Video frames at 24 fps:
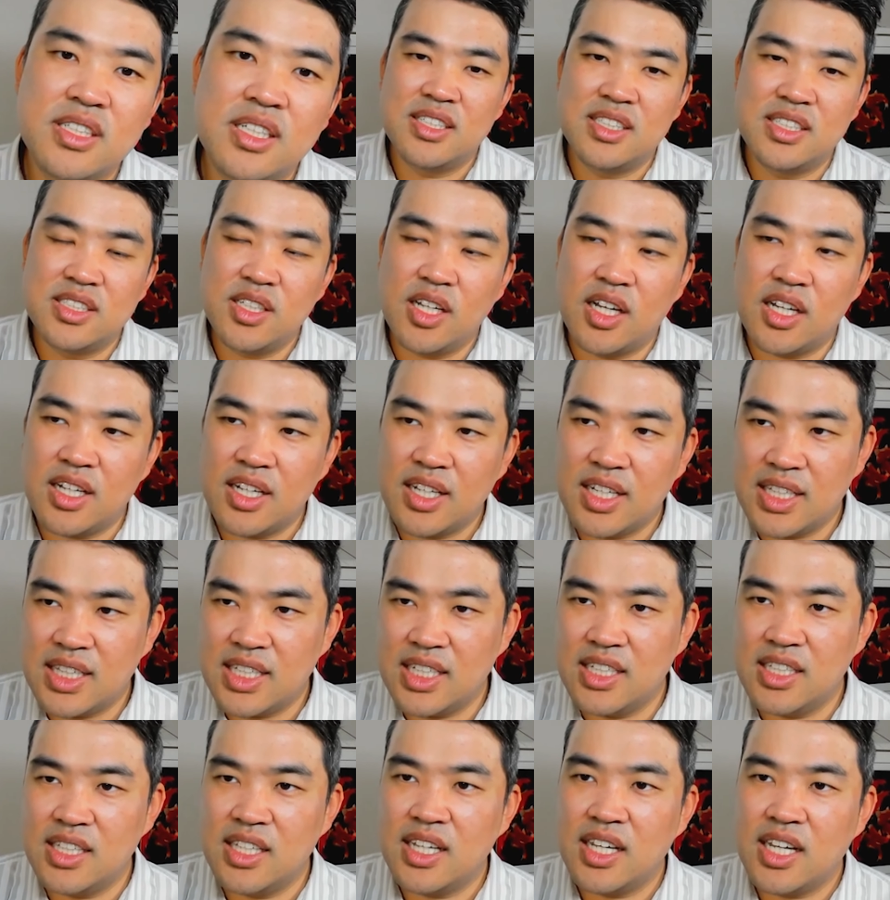It's not
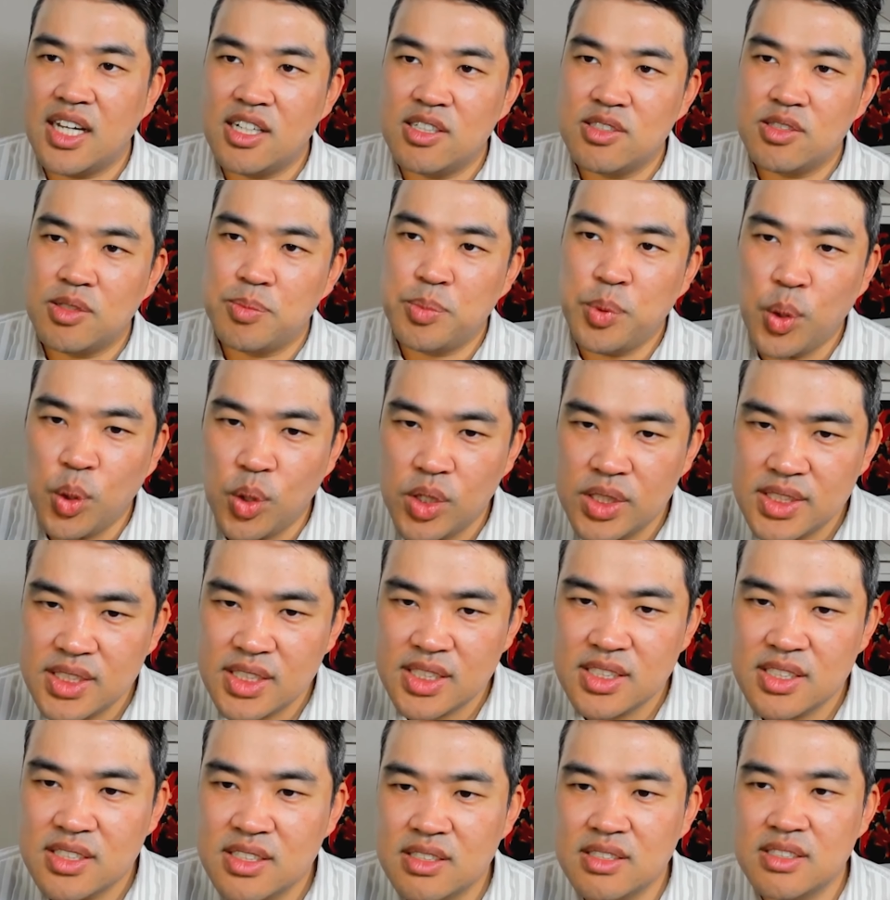cleaning out the
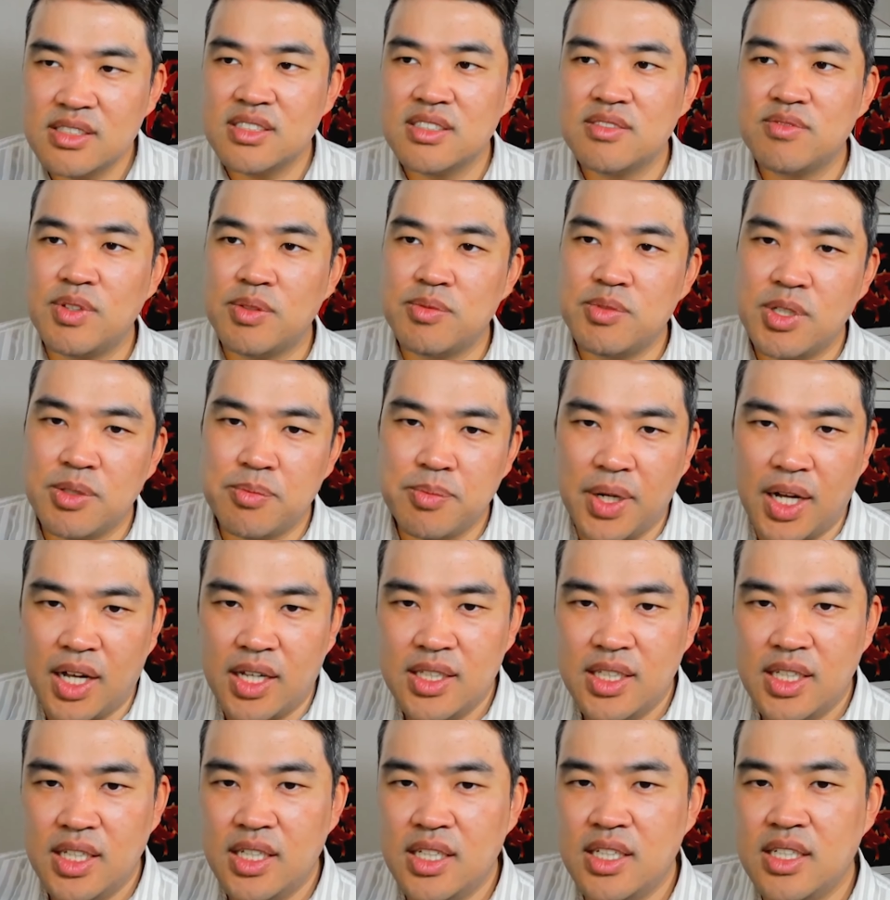poison from your
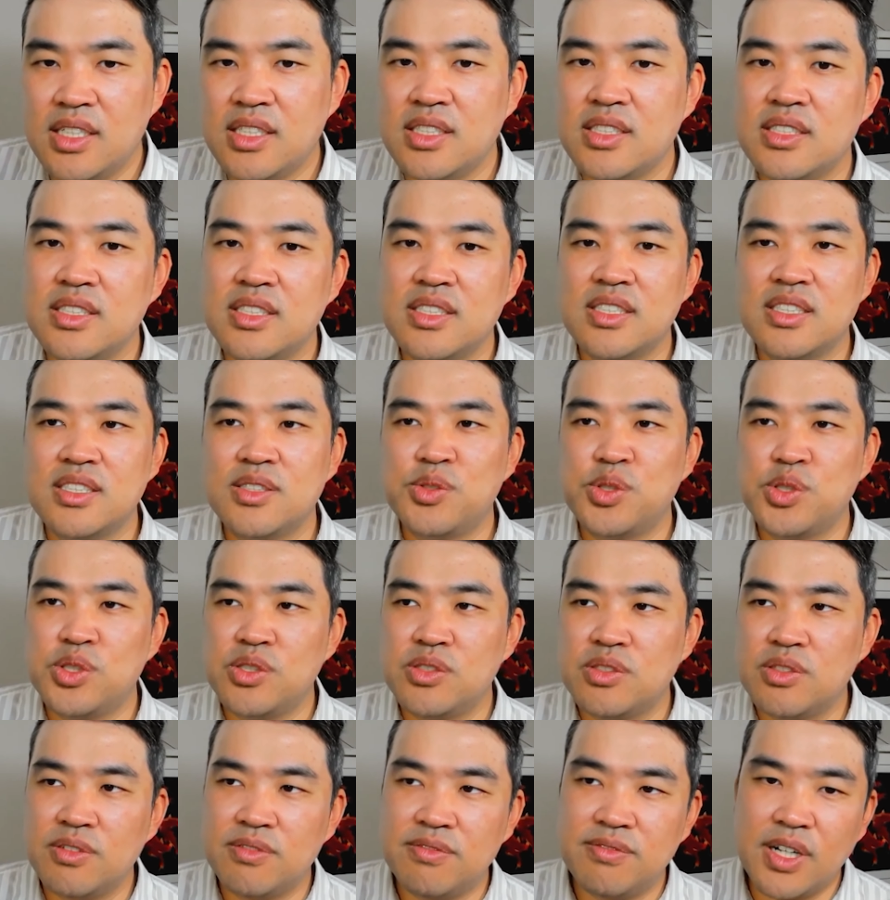body, which
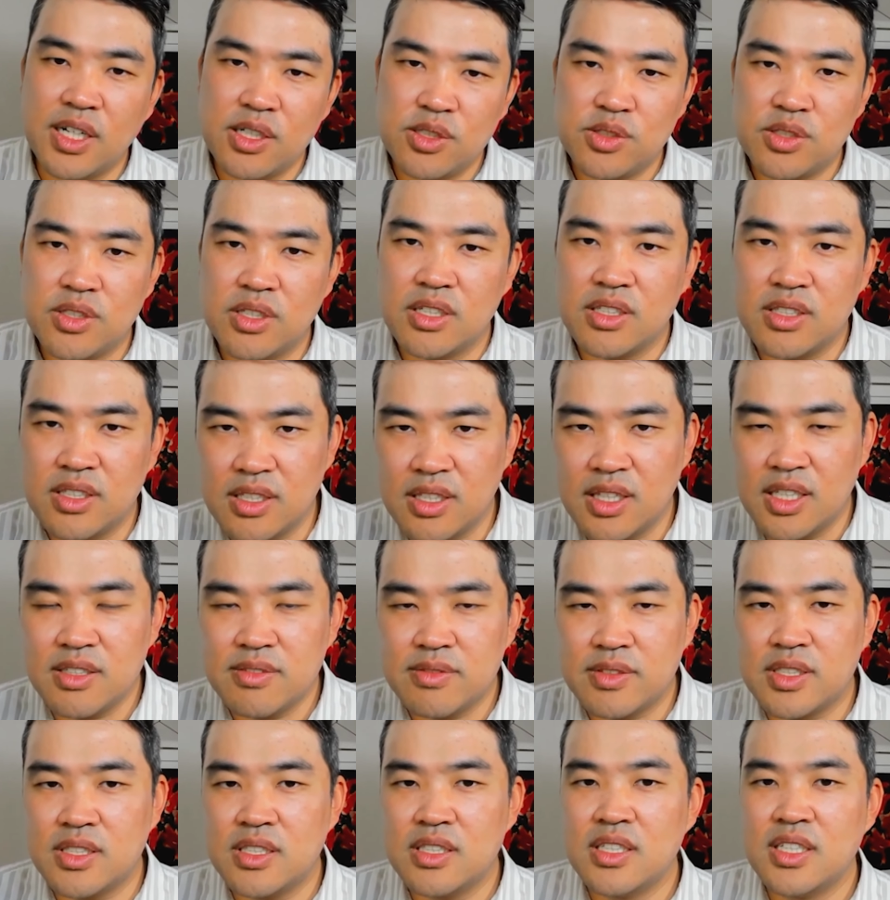is the function of the
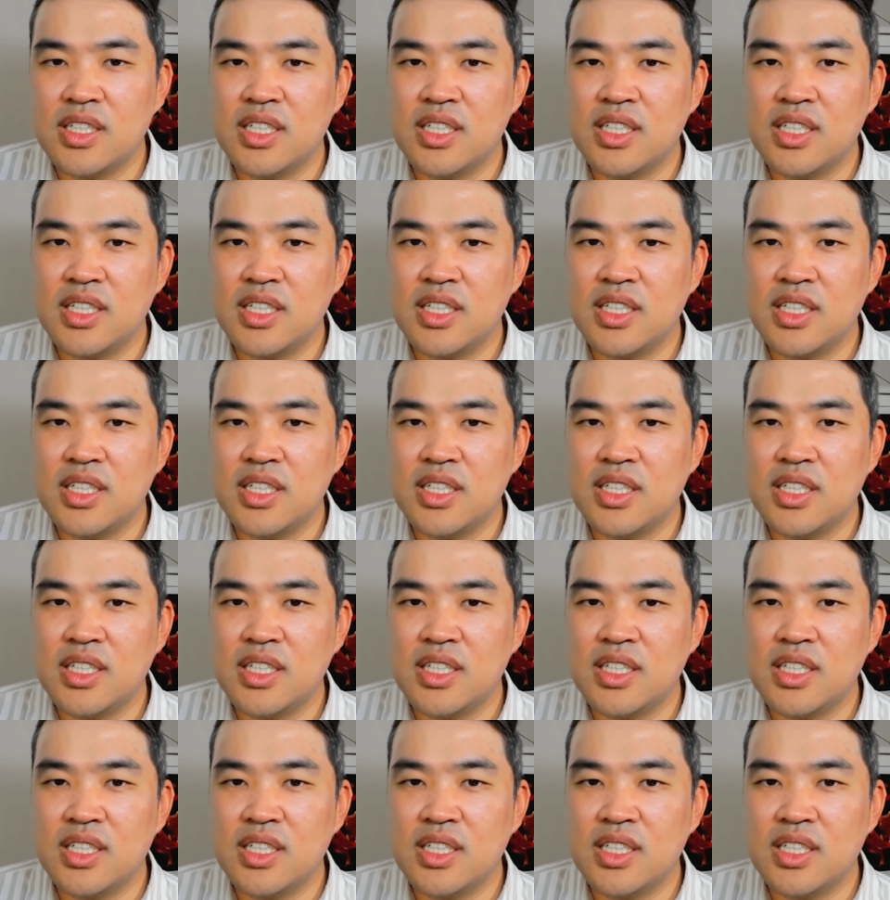liver.